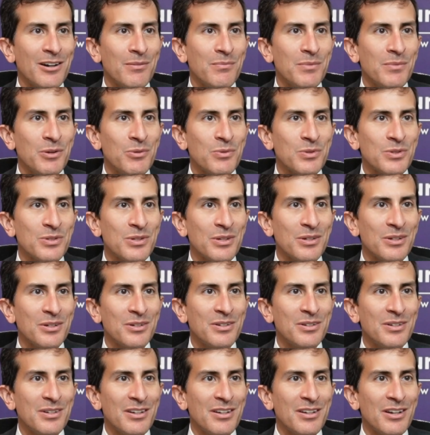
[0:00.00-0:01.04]
It was
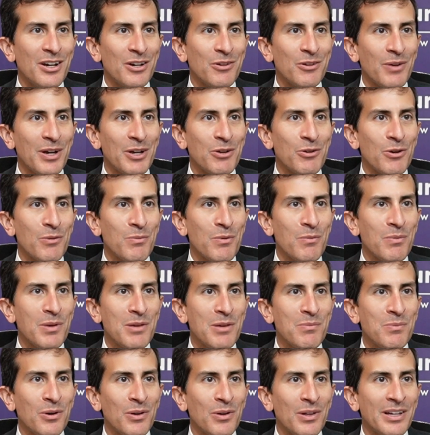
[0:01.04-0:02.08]
a great group of
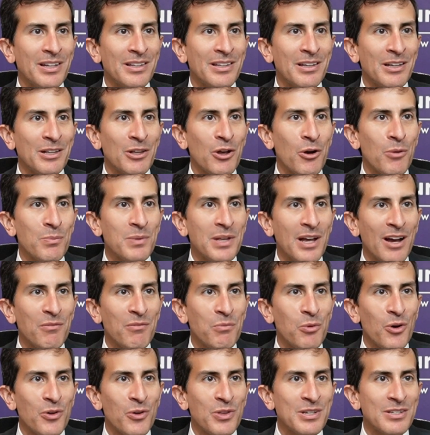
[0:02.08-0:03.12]
people, and I hope to
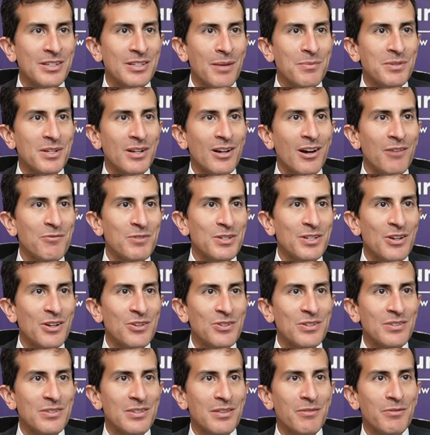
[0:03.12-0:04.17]
have more of these types of
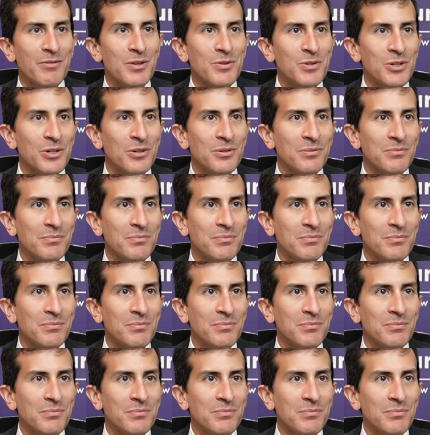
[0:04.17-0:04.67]
conversations in the future.